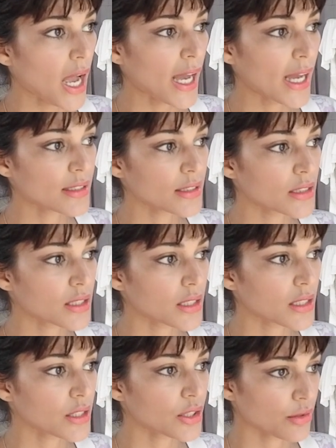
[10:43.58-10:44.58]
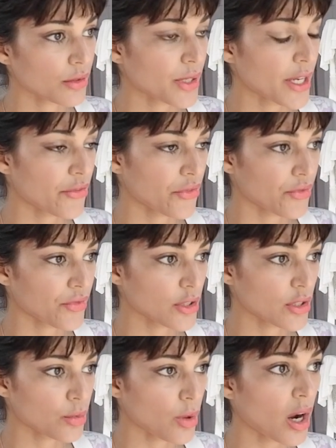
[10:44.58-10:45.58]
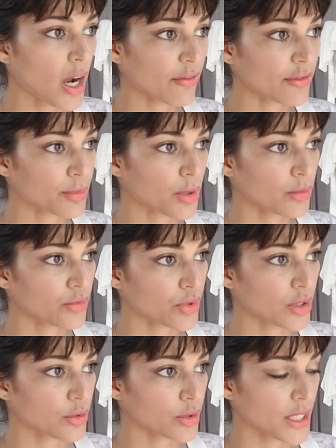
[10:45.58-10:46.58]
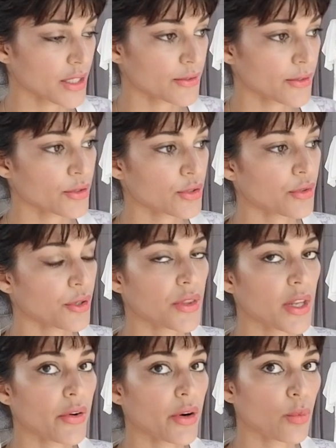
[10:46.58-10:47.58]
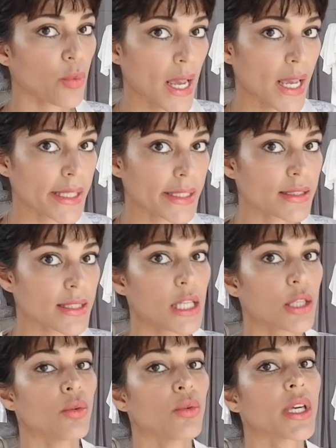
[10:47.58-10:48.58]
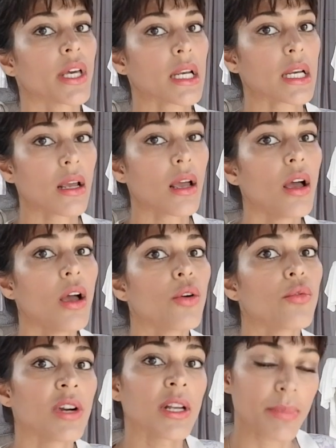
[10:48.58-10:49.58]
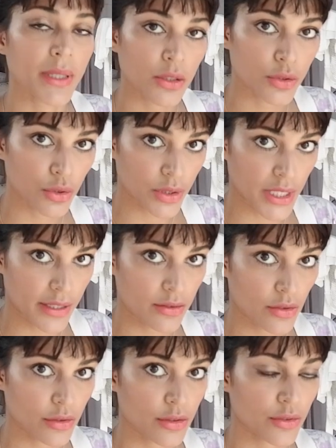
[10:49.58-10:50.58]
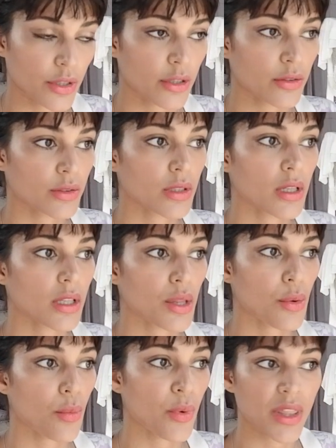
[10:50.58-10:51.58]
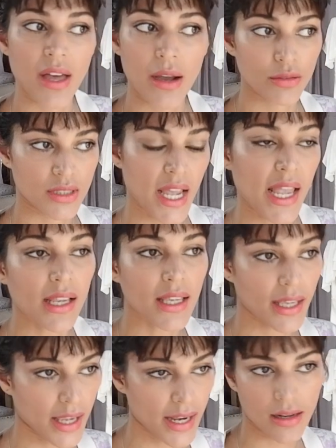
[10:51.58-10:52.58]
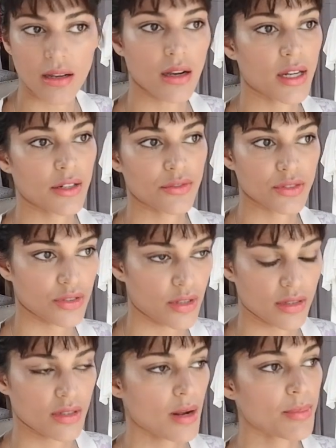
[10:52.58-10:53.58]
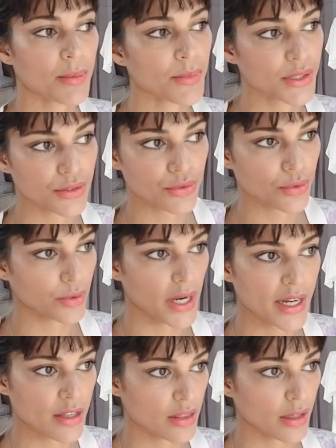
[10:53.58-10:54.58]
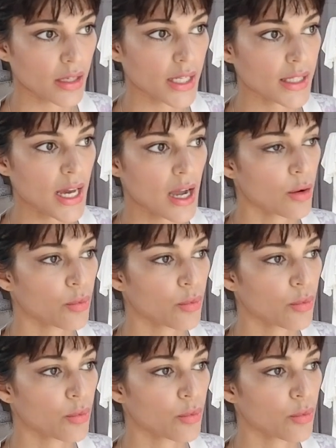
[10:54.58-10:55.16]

And, you know, if you are having problems with your testosterone, there are ways that you can rebuild your testosterone without taking any kind of supplements or anything like that.